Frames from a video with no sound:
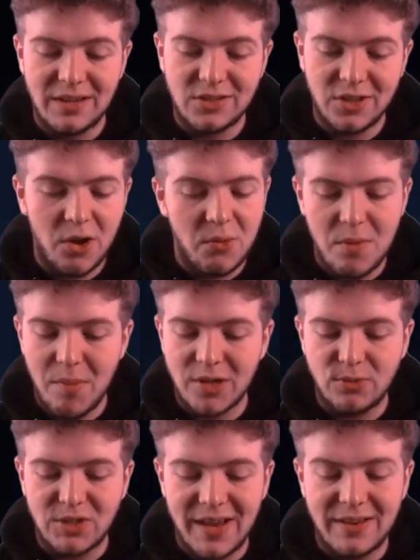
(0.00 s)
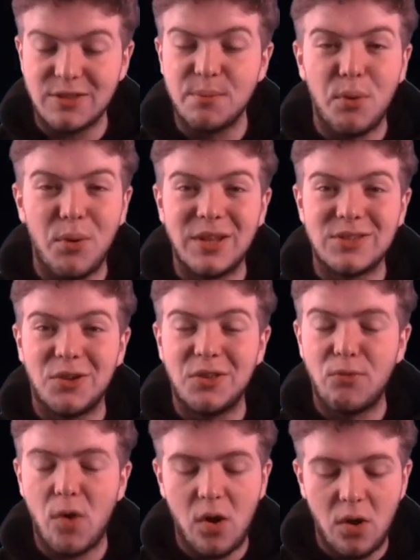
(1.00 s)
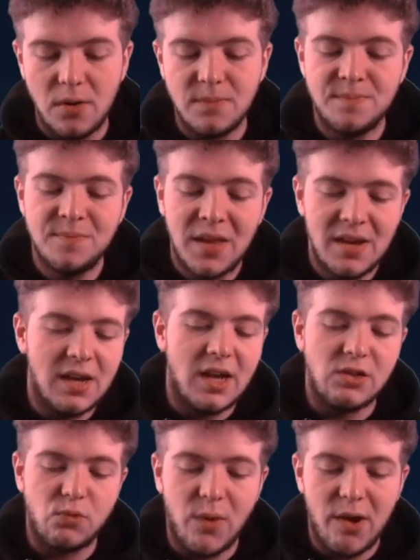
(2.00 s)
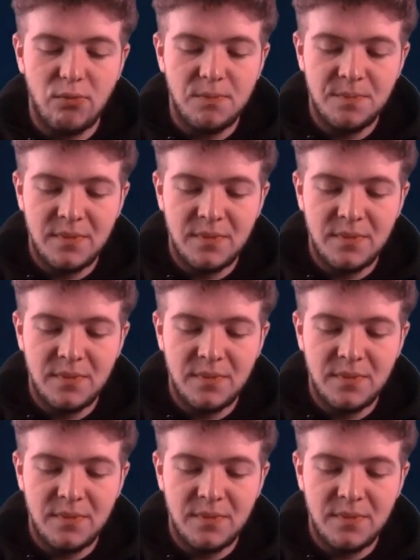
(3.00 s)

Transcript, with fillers: So we might as well take some points on the Rojo as well.